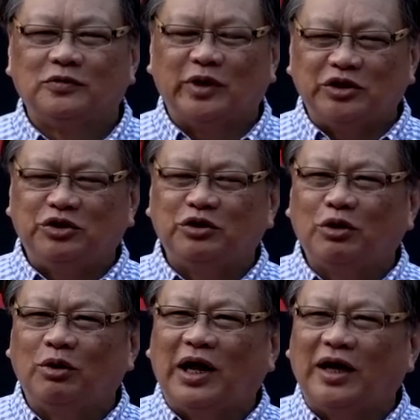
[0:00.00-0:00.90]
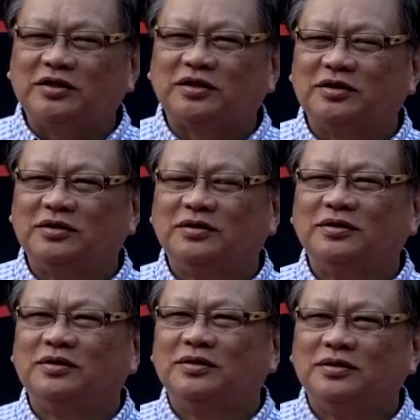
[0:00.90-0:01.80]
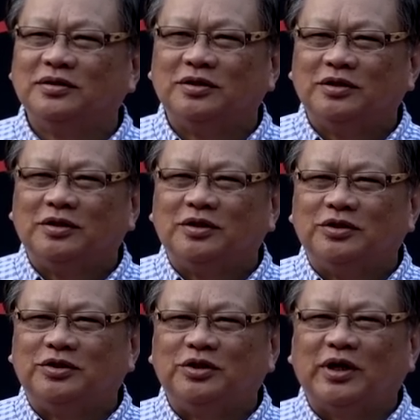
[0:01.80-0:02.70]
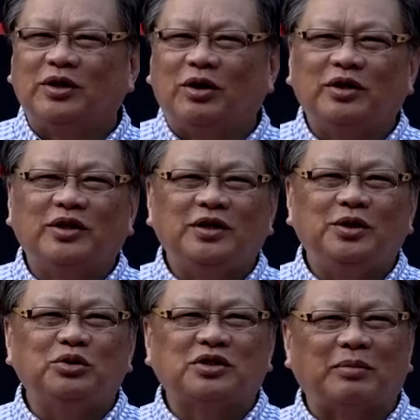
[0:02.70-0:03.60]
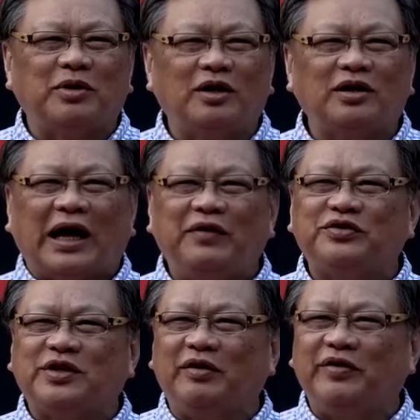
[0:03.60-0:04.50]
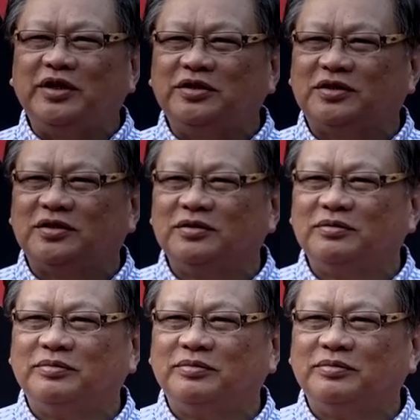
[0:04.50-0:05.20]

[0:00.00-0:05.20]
when she told us she had already used up her life savings